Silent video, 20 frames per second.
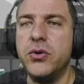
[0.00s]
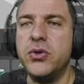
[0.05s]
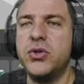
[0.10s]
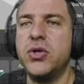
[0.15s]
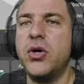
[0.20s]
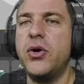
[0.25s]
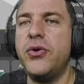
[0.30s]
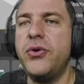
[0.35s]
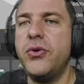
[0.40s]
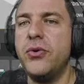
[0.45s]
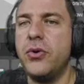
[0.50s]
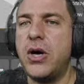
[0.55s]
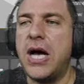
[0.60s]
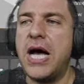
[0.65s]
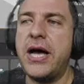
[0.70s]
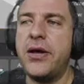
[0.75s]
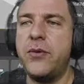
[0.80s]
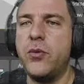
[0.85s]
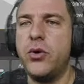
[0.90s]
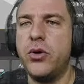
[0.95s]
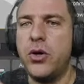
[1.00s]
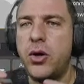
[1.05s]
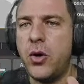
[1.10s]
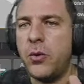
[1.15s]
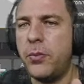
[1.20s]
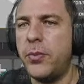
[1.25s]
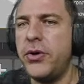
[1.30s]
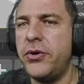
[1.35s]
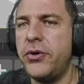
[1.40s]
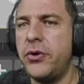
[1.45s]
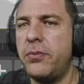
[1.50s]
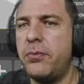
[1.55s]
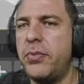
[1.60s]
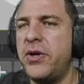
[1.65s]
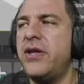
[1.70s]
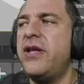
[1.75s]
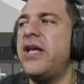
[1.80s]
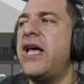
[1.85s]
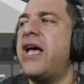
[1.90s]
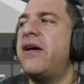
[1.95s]
So I will open your
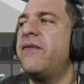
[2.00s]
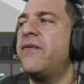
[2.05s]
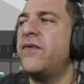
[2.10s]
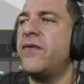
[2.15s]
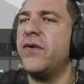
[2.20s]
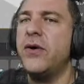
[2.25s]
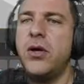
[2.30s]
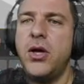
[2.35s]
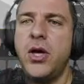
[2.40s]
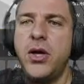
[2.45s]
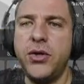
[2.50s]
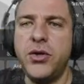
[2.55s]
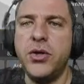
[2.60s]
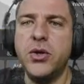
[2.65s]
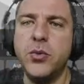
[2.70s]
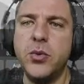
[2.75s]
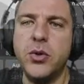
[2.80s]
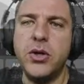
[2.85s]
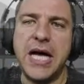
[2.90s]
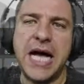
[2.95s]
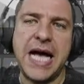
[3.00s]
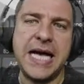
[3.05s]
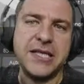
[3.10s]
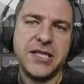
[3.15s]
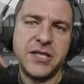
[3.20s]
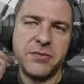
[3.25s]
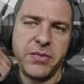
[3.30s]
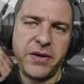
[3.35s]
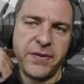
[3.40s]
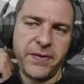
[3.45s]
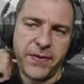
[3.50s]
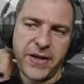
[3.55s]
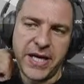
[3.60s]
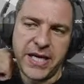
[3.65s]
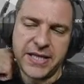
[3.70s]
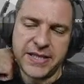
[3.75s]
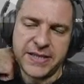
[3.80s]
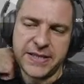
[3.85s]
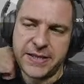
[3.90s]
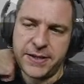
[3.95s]
PDF, you will ask me
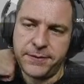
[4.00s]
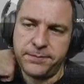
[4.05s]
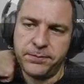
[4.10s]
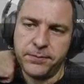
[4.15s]
things